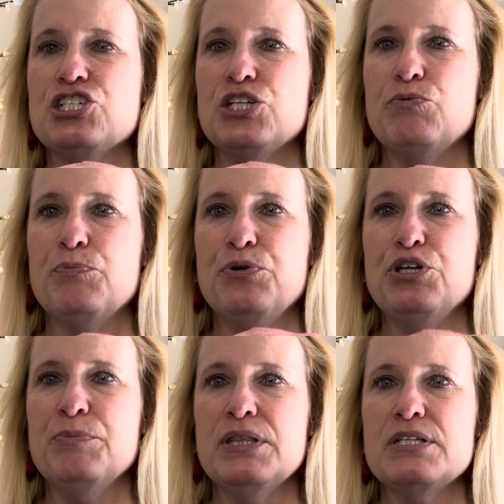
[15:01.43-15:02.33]
she would put
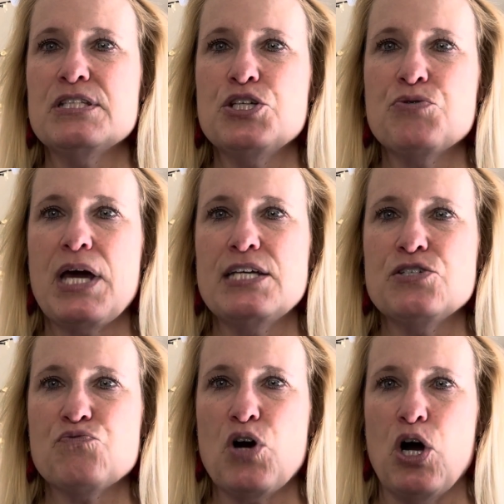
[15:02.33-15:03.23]
them in the
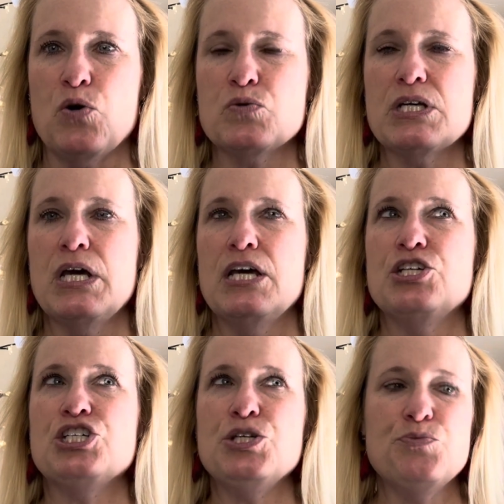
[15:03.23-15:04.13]
suitcase rolled.
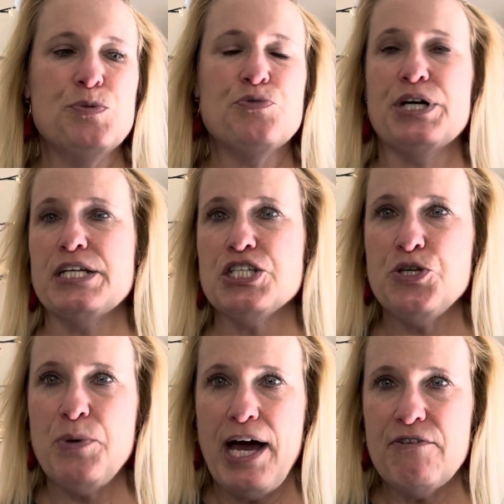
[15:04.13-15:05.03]
She would bring
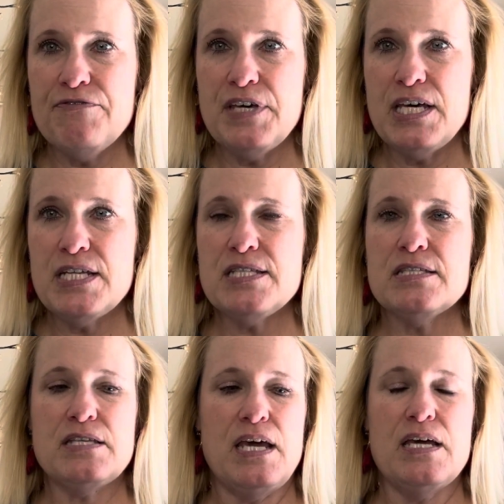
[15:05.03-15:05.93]
2
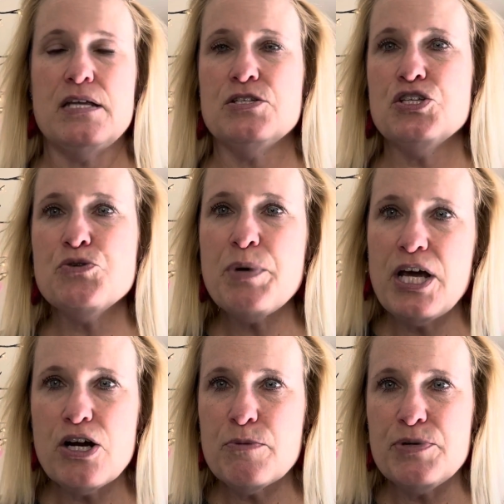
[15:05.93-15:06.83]
outfits and 2
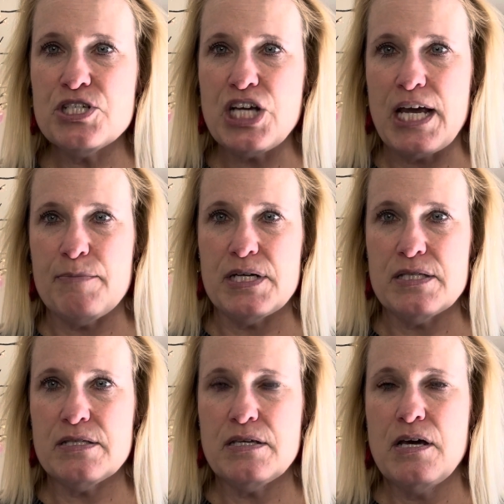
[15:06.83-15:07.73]
pair of
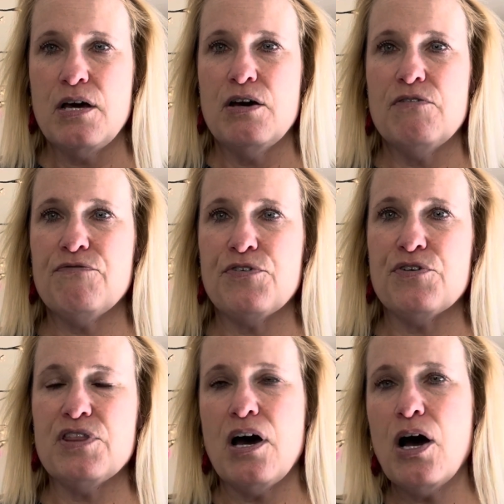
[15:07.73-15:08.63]
pajamas for
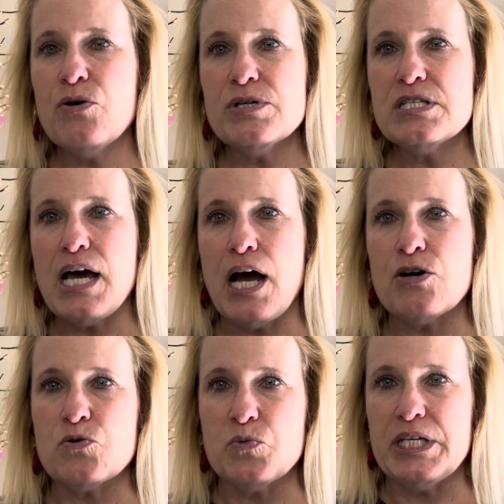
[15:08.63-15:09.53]
the whole
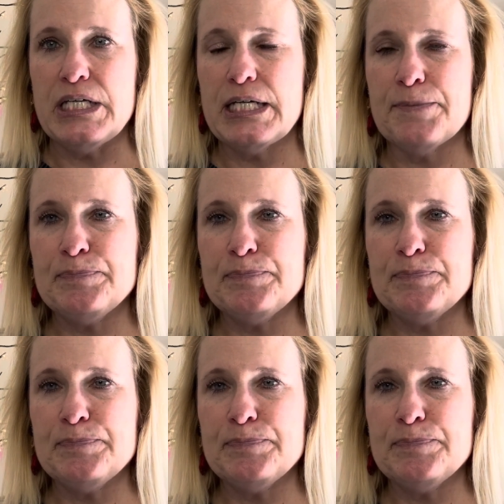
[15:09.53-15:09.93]
entire week.